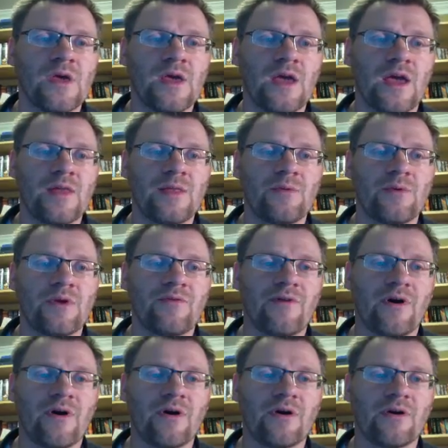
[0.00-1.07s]
And then we have
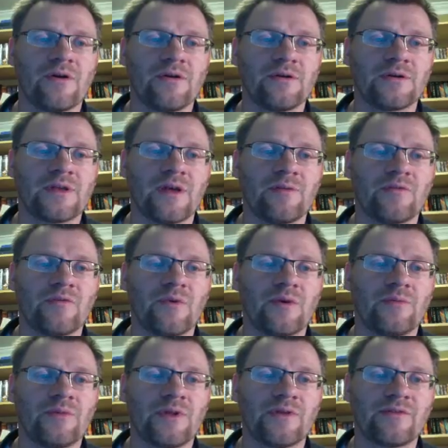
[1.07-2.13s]
r times
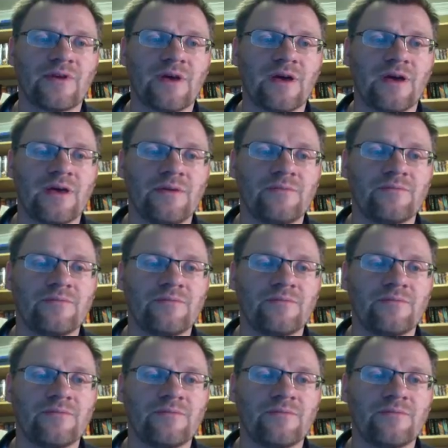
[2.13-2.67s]
1 plus I. And